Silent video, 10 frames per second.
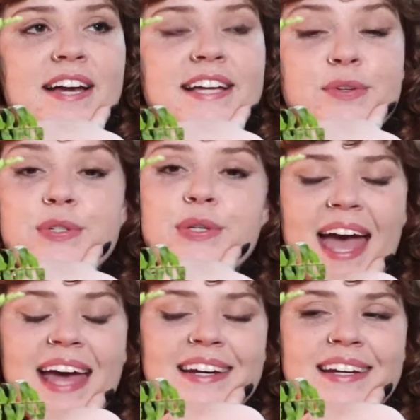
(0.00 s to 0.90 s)
is also
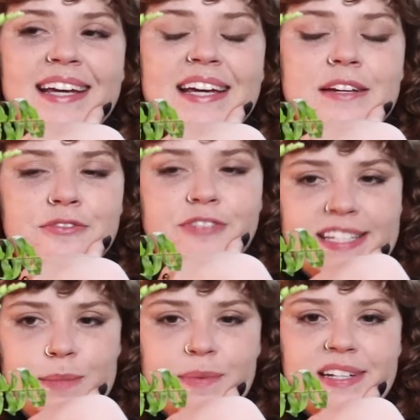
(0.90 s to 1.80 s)
an
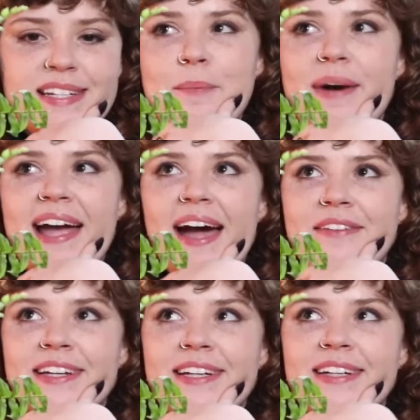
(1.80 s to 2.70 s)
investment. By
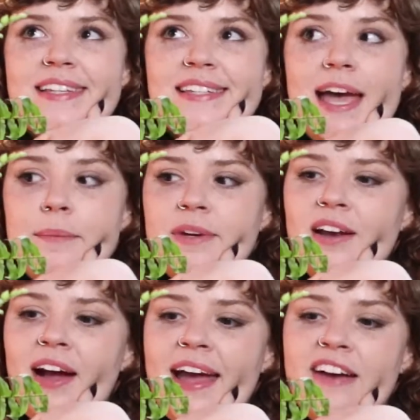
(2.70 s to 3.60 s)
having this
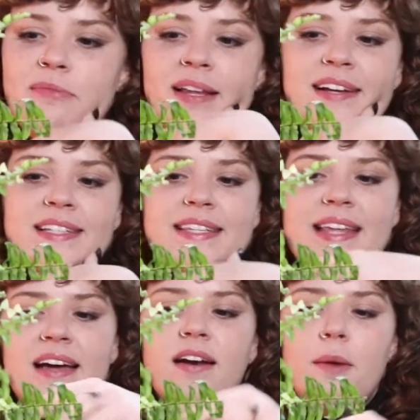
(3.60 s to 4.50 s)
cabinet, I have plants
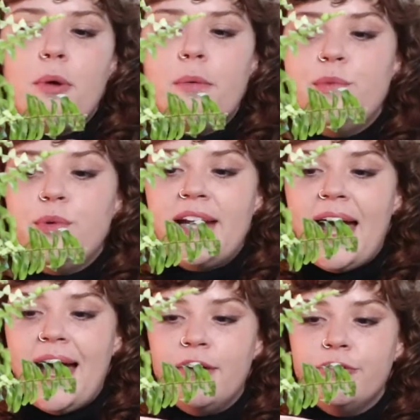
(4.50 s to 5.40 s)
that I probably wouldn't
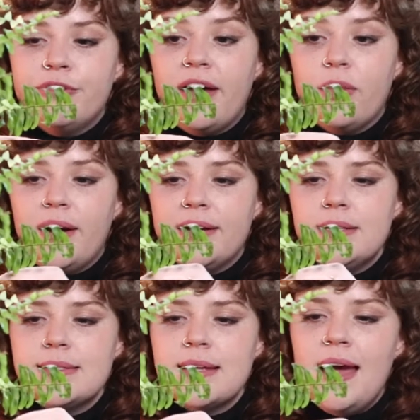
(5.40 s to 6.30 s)
have
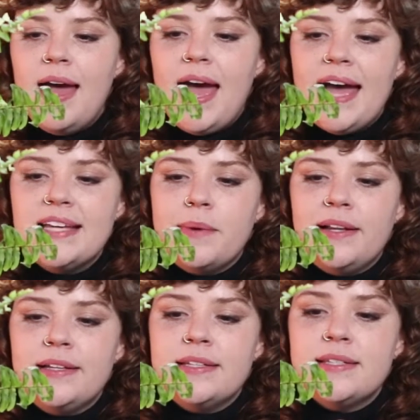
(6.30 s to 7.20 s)
otherwise, as
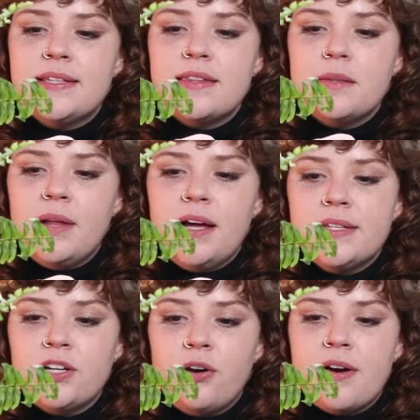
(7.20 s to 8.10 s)
well as the plants
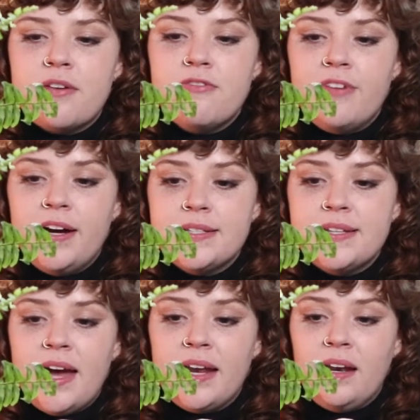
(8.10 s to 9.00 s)
are growing faster
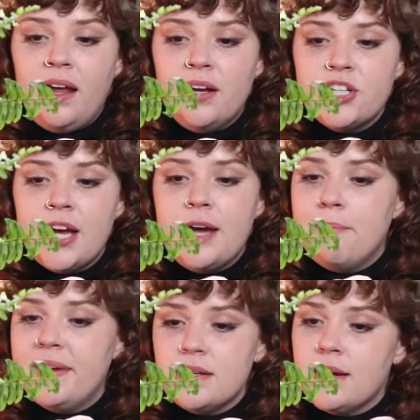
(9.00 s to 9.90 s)
and larger and
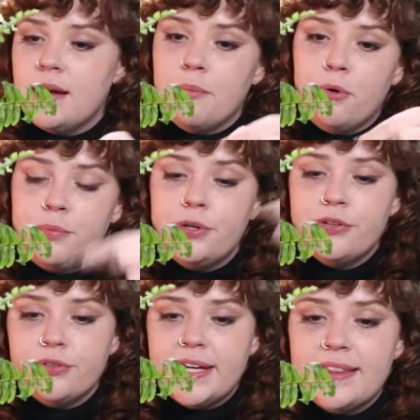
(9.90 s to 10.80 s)
better and more
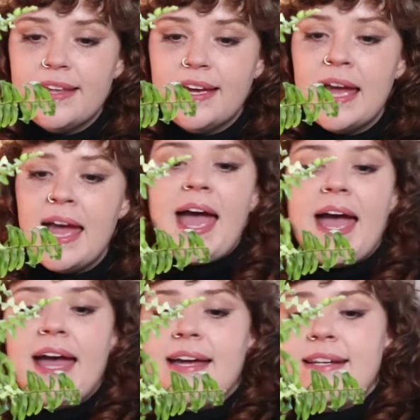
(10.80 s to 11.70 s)
beautiful there.
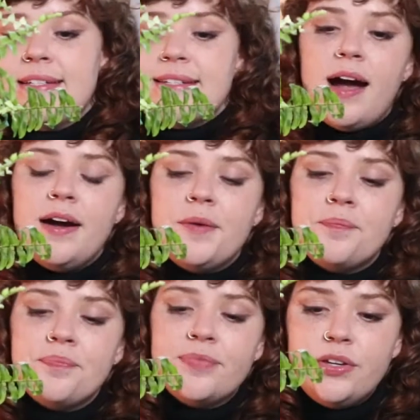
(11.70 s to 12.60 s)
And
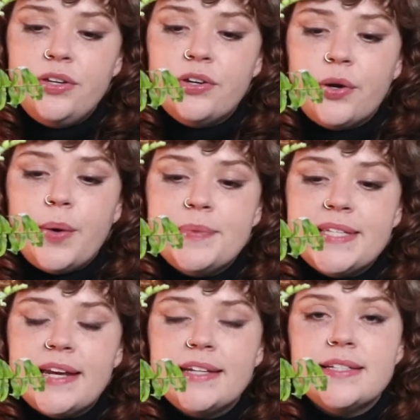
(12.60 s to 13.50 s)
I'm
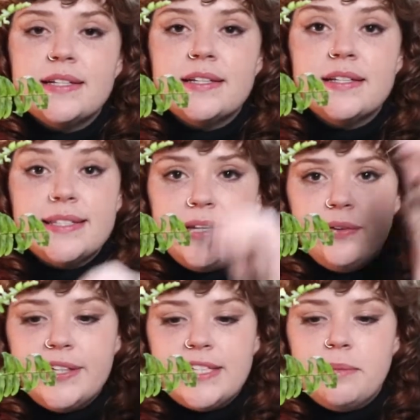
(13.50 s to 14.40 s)
starting to sell
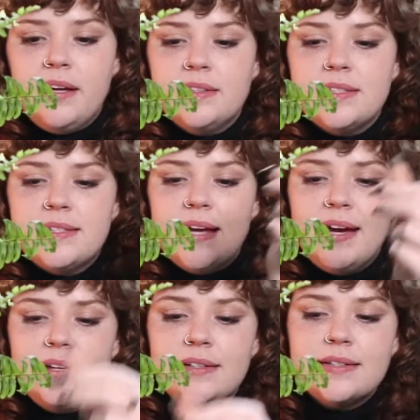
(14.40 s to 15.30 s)
these plants, and